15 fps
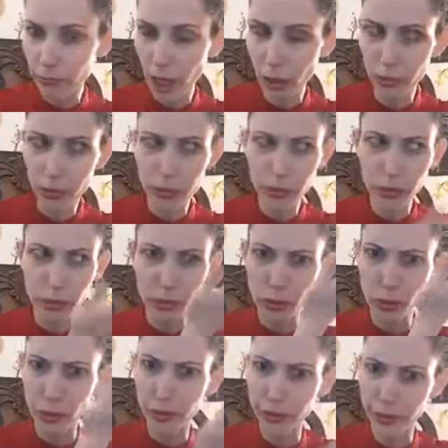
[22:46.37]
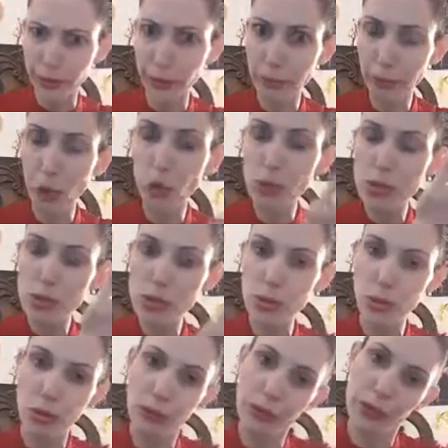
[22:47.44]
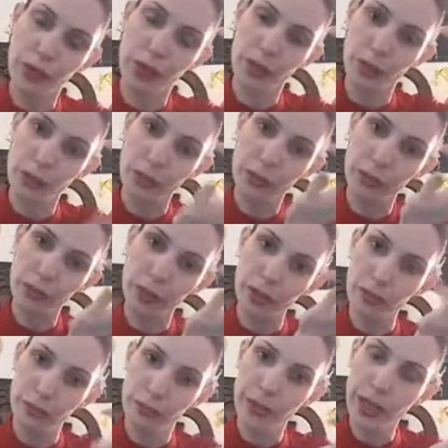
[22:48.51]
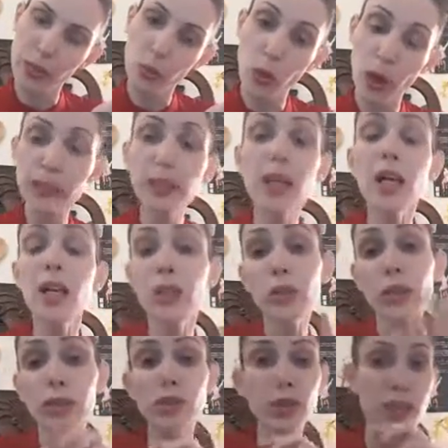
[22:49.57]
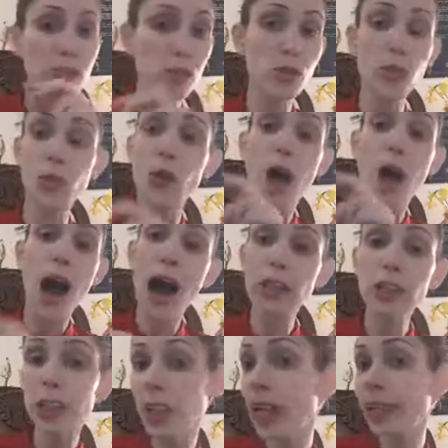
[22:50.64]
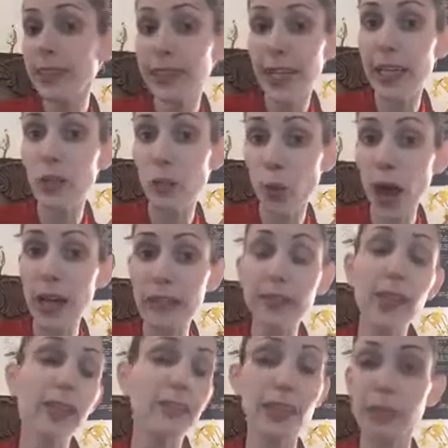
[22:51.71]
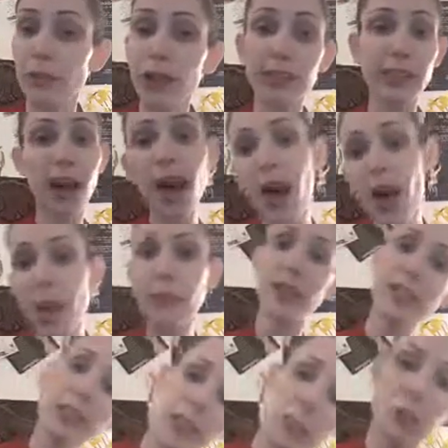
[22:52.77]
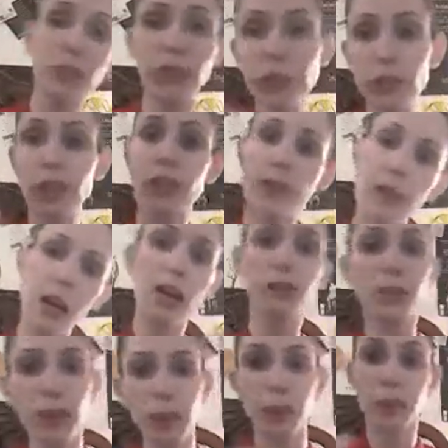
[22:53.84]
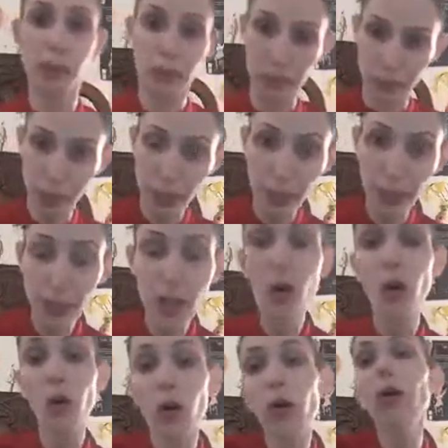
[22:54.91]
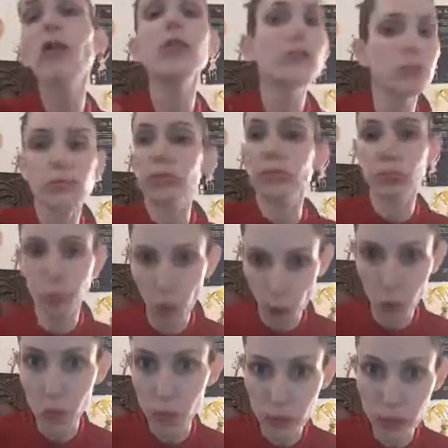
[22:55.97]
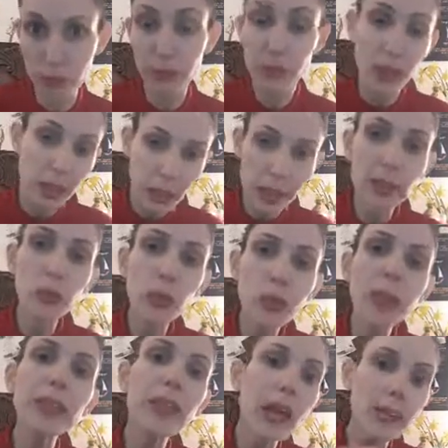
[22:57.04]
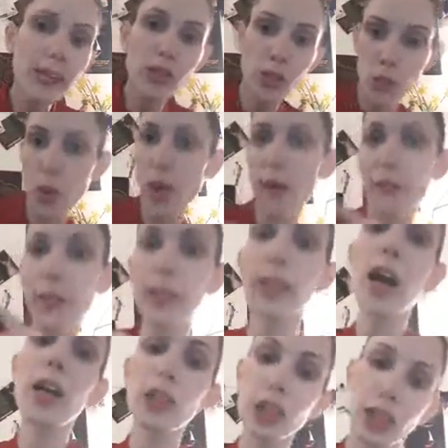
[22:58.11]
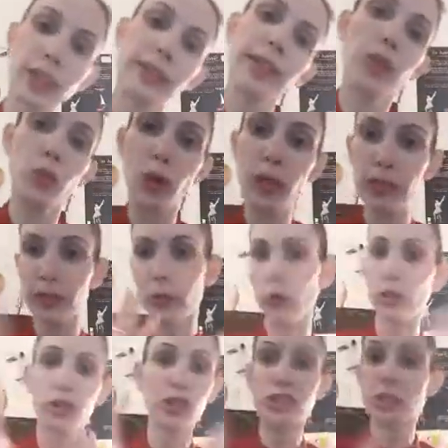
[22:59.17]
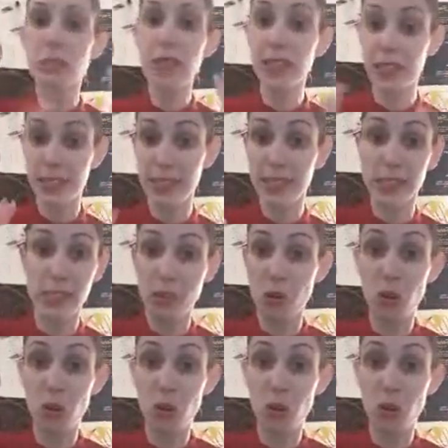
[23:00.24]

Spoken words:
how do you call it, in the post of the day 1, you can just do hashtag day 1 and then write, hi, my inspirations are blah blah blah blah blah, or post. It will be nice to have like hashtag day 1, so it just makes it